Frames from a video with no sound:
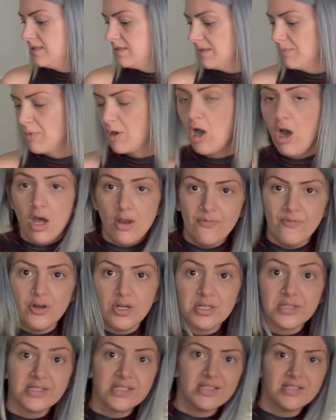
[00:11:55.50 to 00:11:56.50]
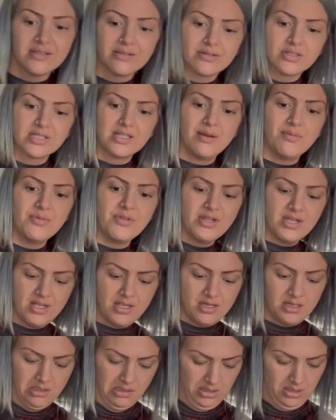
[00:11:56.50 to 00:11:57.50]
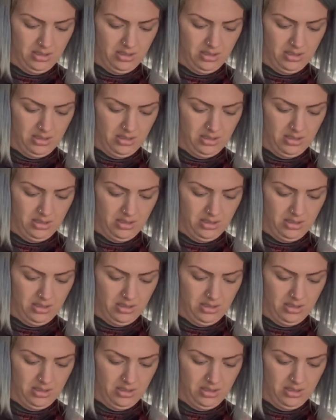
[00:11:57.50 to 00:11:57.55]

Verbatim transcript: some Converses or something.